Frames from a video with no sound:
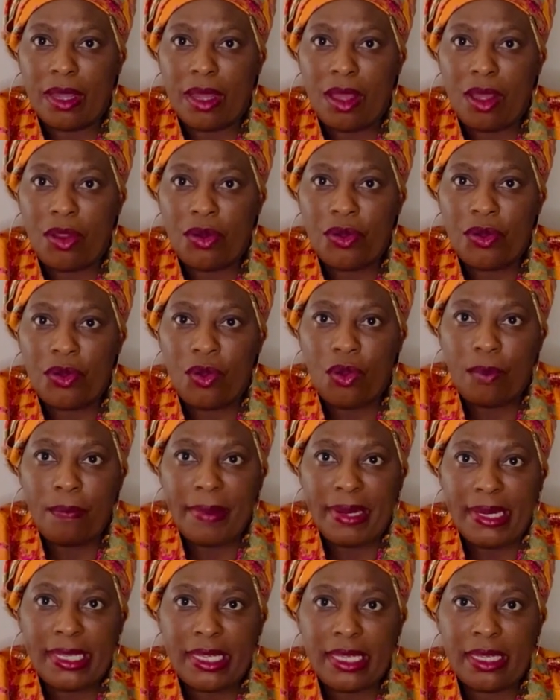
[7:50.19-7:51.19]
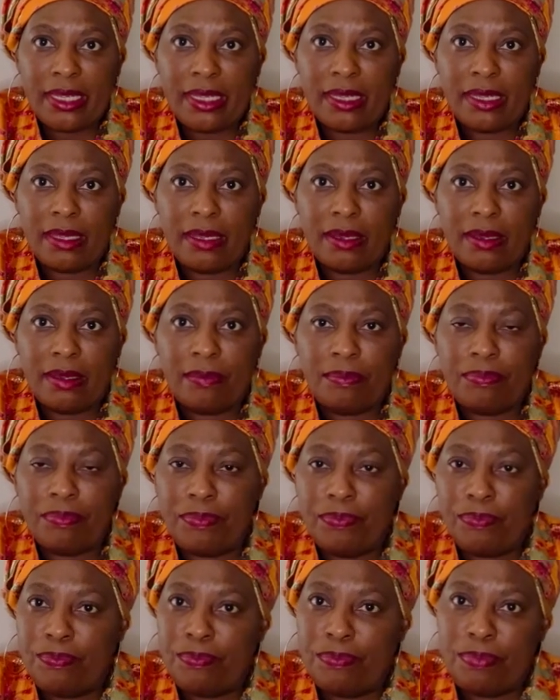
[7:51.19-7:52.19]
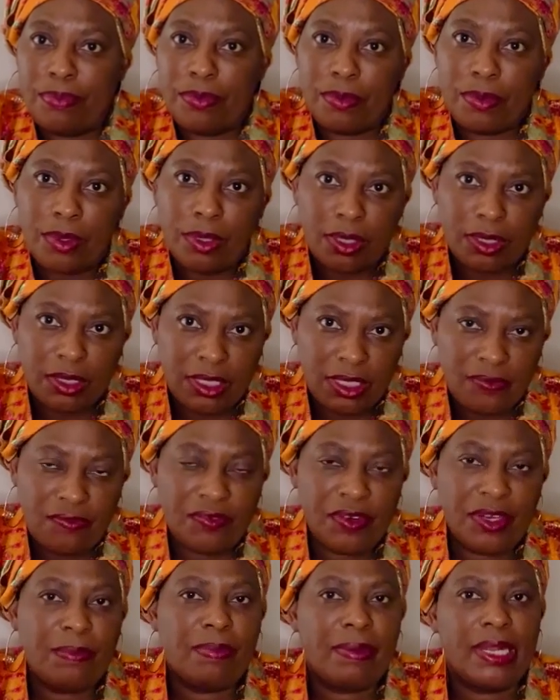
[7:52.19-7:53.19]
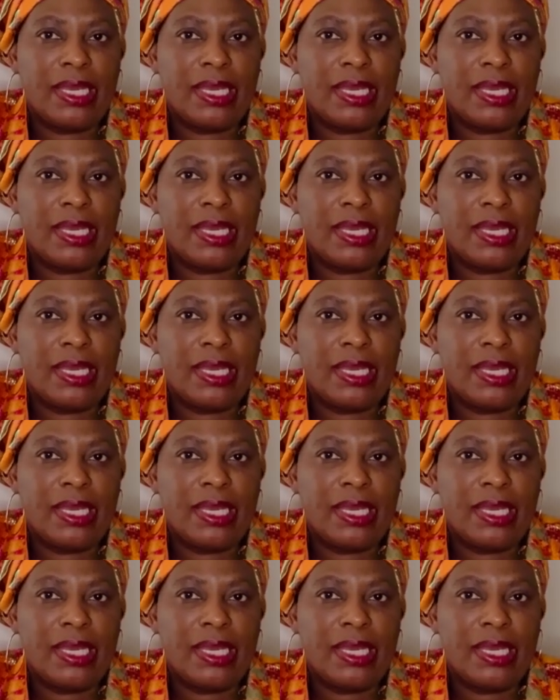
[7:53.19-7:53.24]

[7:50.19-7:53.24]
Normally, different